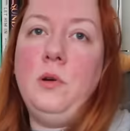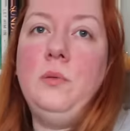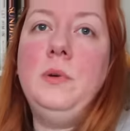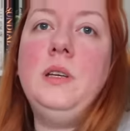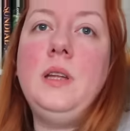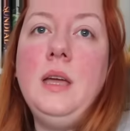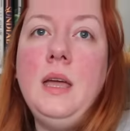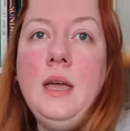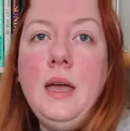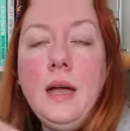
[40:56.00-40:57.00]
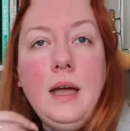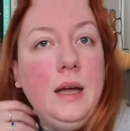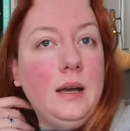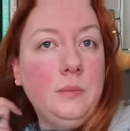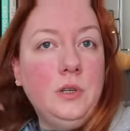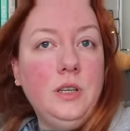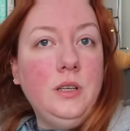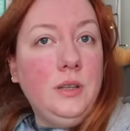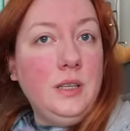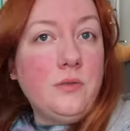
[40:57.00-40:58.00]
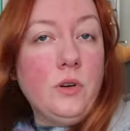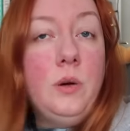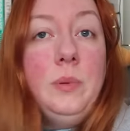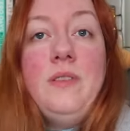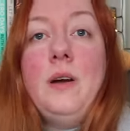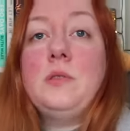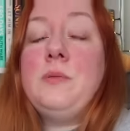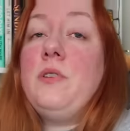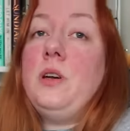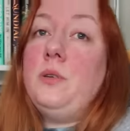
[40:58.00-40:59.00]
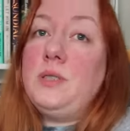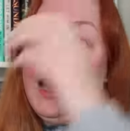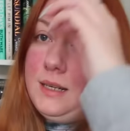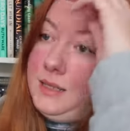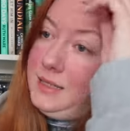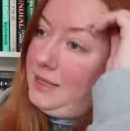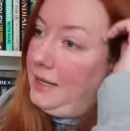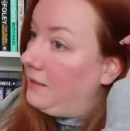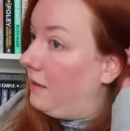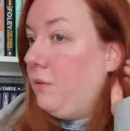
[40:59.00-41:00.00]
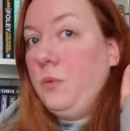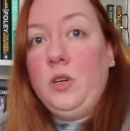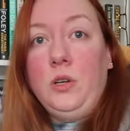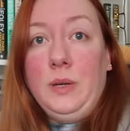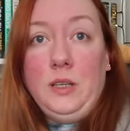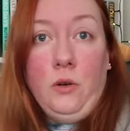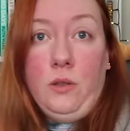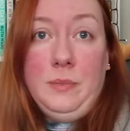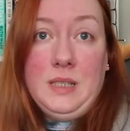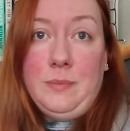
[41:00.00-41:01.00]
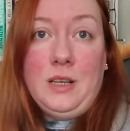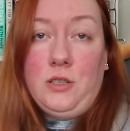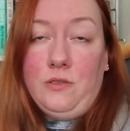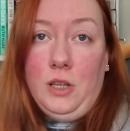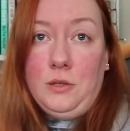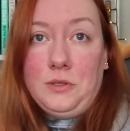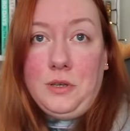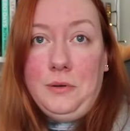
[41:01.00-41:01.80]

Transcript: moment uh, and I'm going to do these for a couple of hours before I go to Andy's later. We're going to ignore the mismatch of clothes,